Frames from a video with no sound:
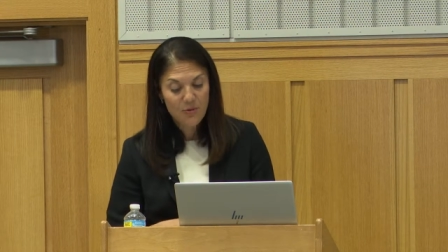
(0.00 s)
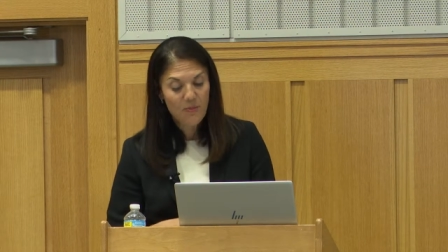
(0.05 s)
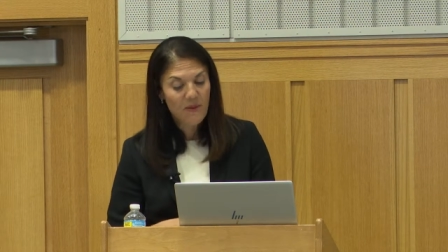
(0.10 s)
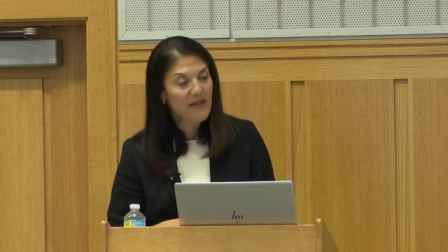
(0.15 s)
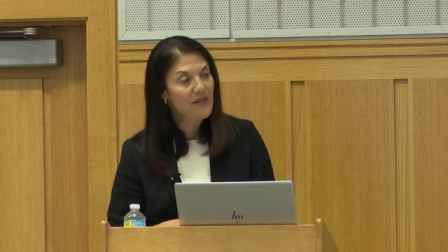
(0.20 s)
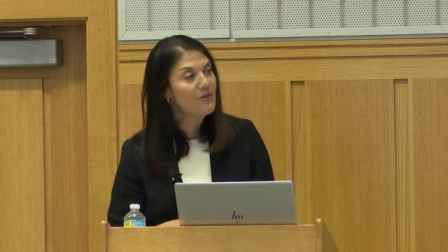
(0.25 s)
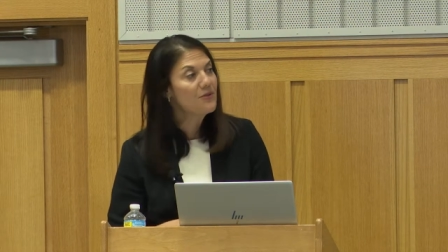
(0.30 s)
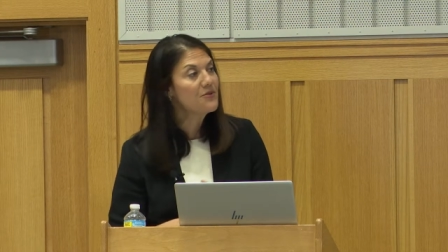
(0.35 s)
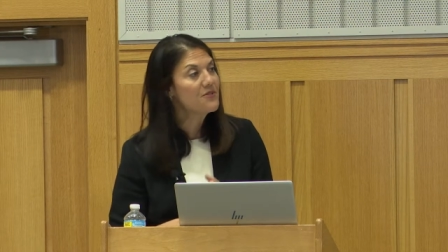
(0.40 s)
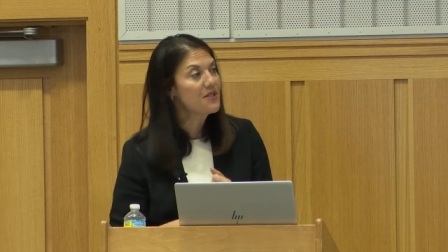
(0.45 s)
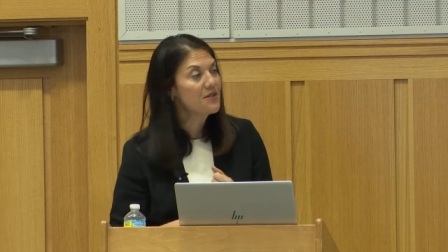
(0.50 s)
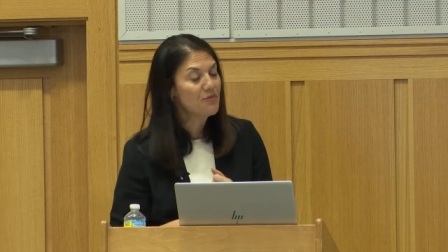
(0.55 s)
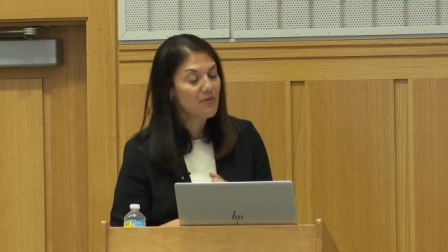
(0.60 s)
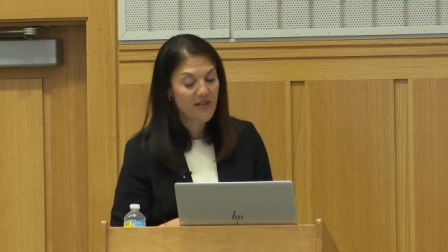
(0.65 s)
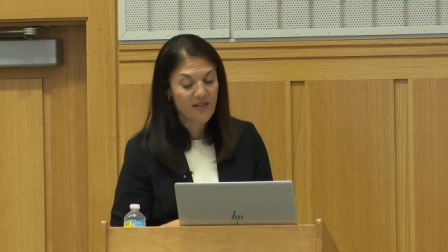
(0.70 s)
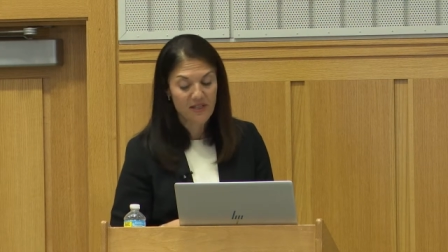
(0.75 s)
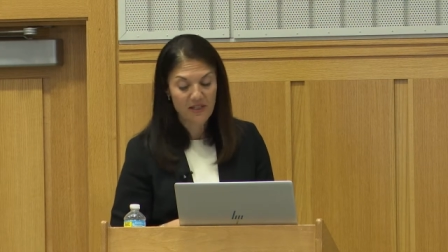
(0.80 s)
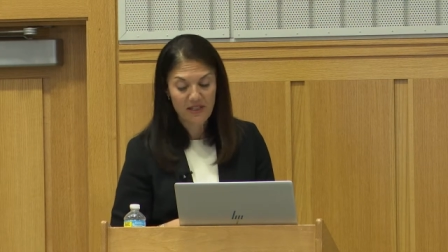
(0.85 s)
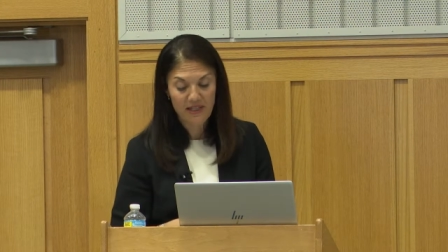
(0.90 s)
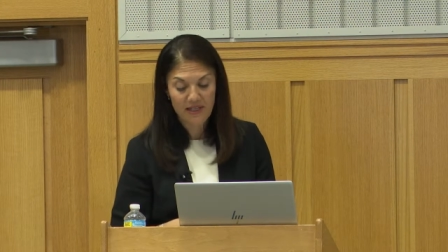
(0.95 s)
bankers and
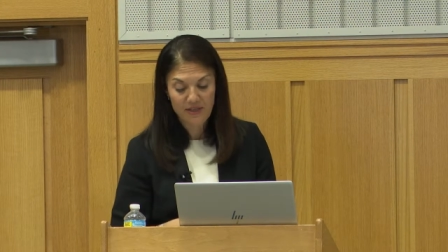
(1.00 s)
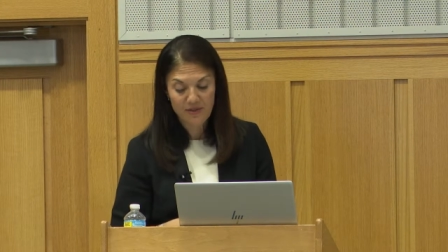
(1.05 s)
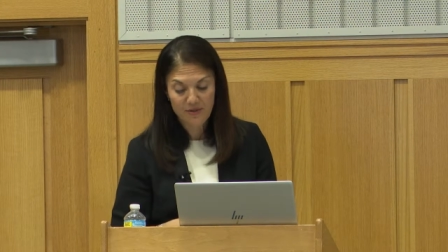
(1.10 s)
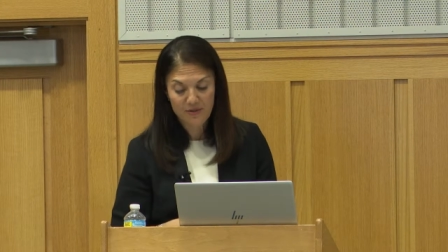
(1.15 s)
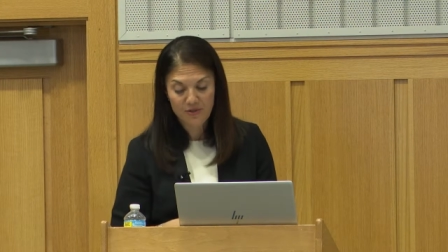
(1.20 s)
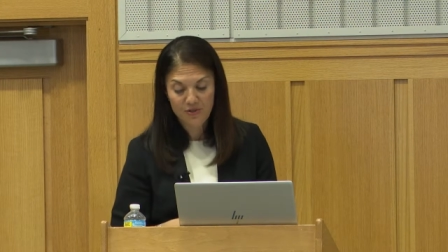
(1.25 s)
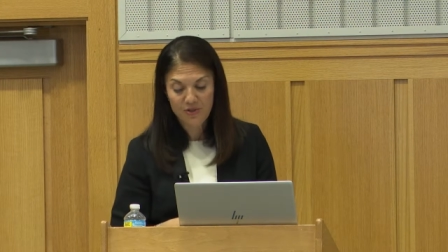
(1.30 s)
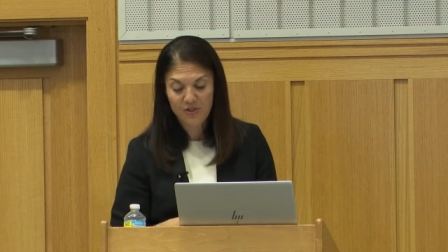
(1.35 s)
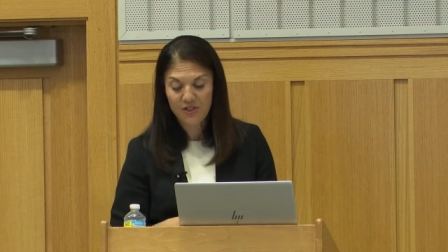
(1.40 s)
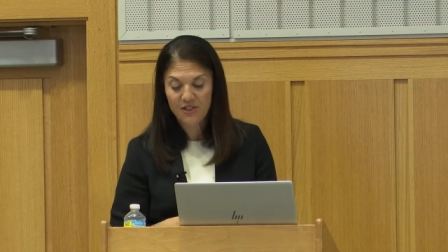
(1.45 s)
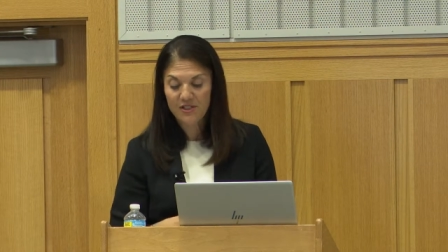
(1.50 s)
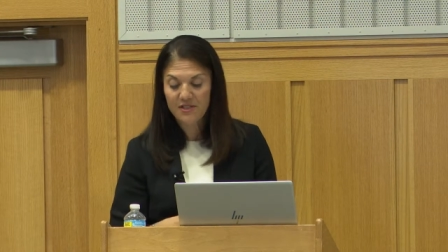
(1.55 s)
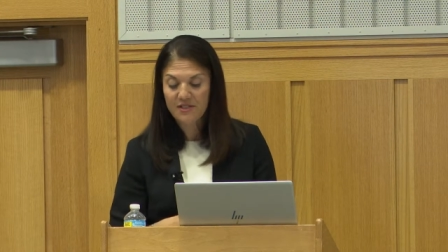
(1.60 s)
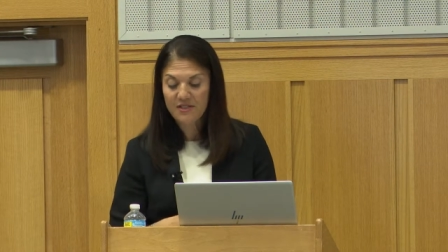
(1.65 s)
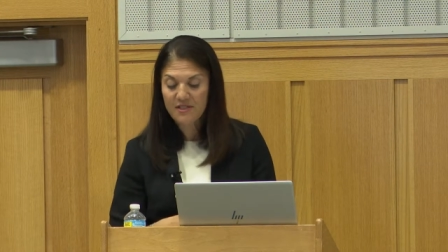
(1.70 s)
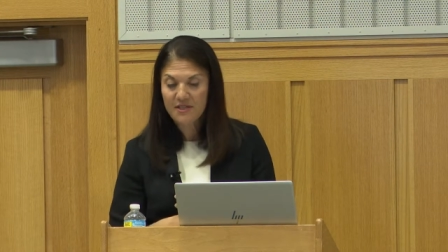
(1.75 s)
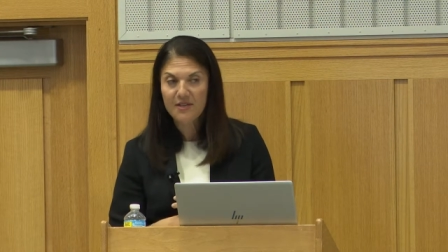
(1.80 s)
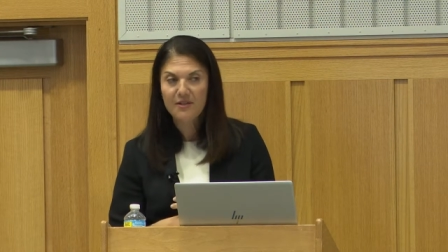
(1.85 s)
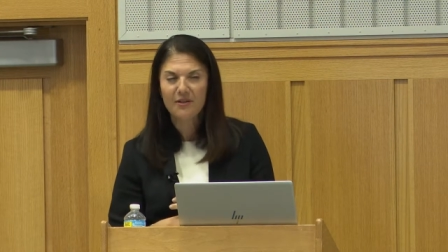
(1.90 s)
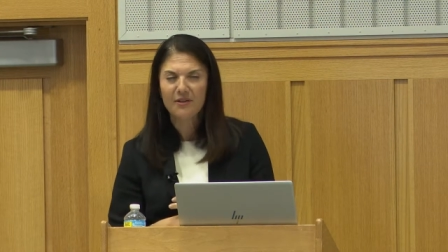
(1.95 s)
regulators should
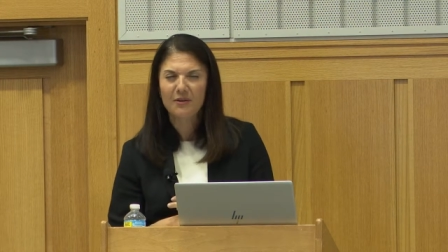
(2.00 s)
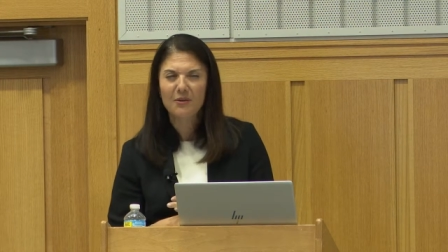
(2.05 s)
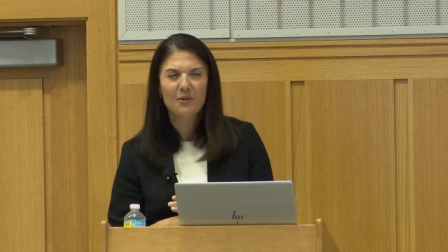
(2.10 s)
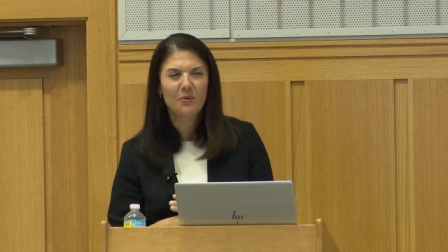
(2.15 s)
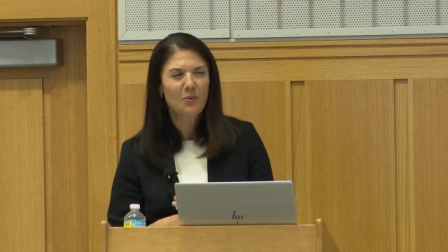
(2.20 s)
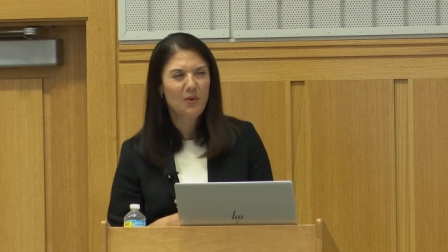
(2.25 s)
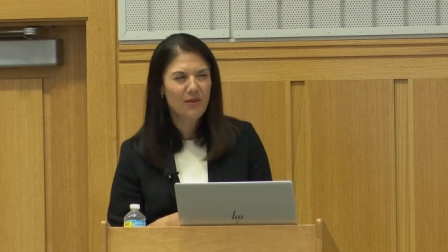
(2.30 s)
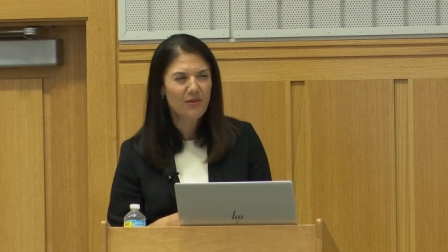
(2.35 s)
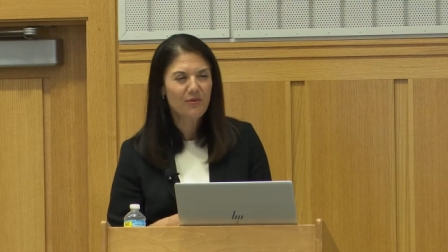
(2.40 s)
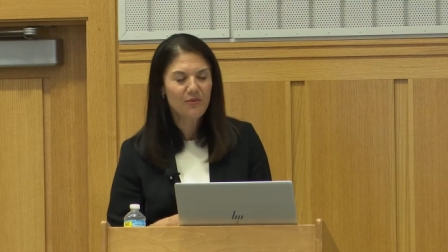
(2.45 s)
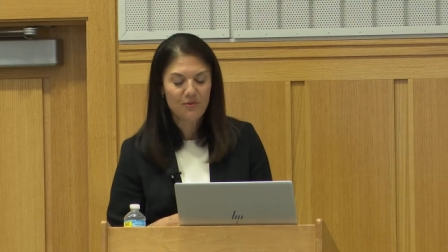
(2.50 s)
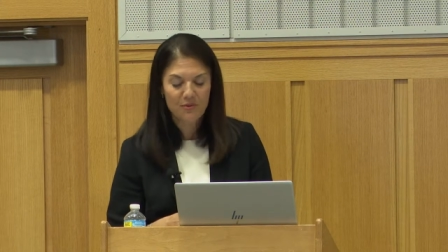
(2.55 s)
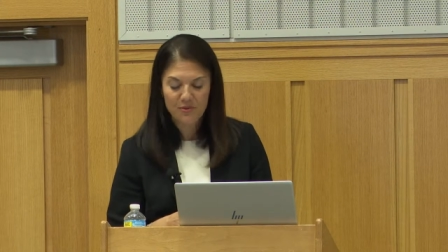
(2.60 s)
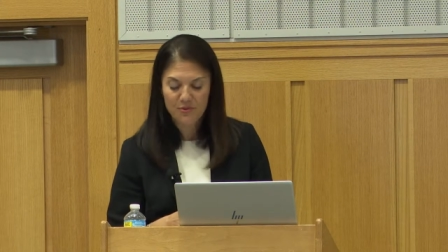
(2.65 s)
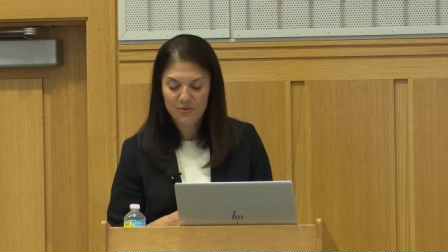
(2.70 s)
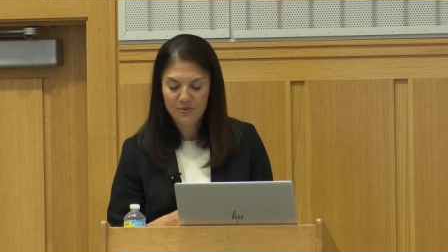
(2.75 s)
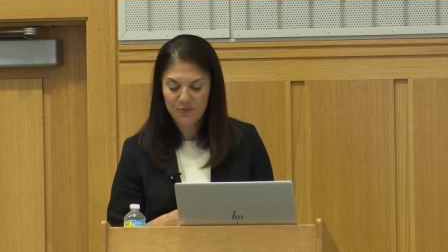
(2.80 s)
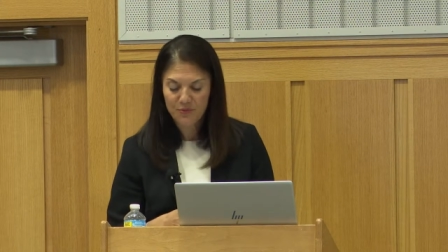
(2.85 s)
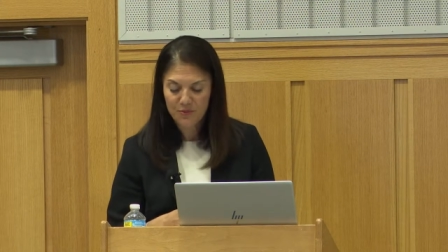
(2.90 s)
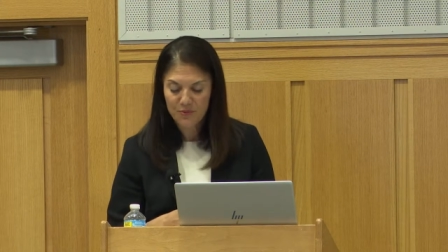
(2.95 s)
consider whether
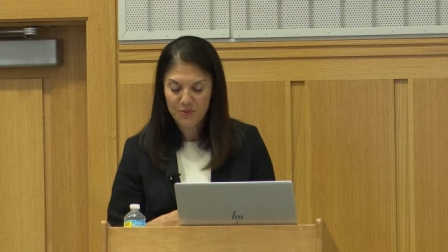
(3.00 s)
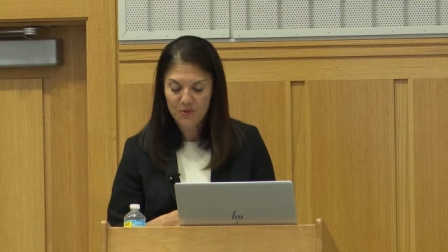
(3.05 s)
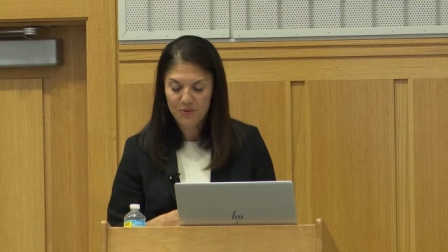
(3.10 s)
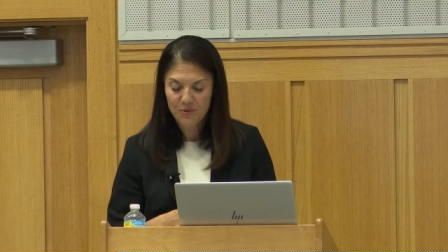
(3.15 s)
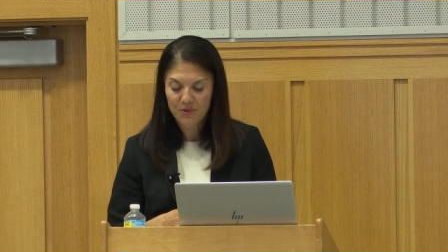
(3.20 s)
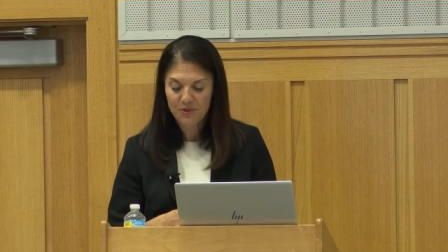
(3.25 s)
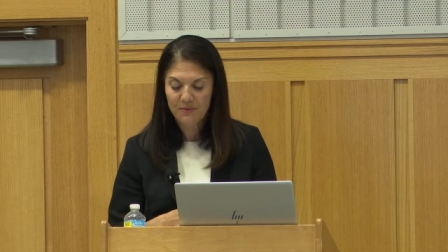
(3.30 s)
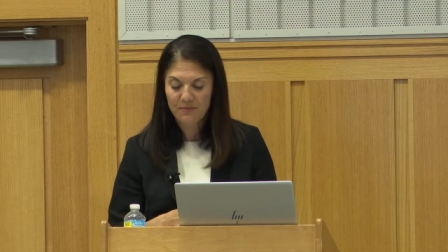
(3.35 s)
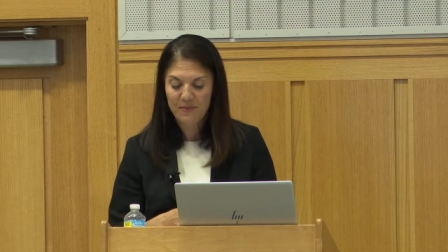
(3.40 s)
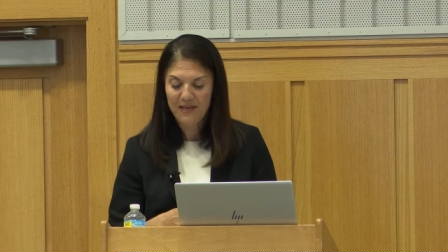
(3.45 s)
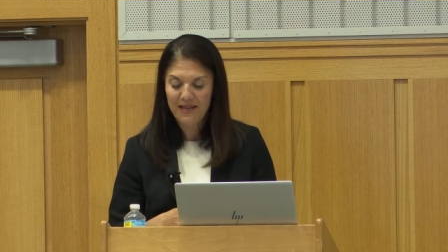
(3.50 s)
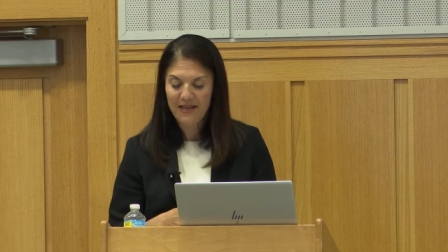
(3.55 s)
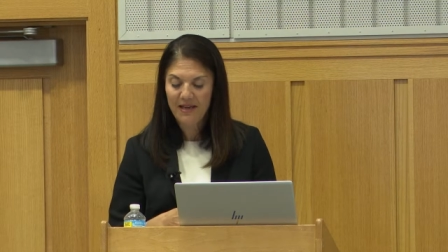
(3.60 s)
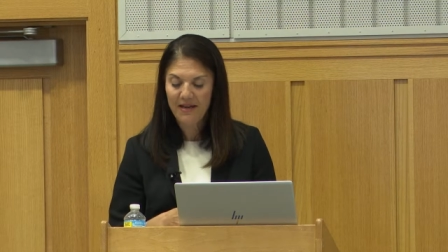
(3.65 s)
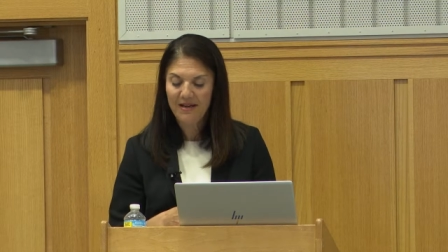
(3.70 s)
those rules may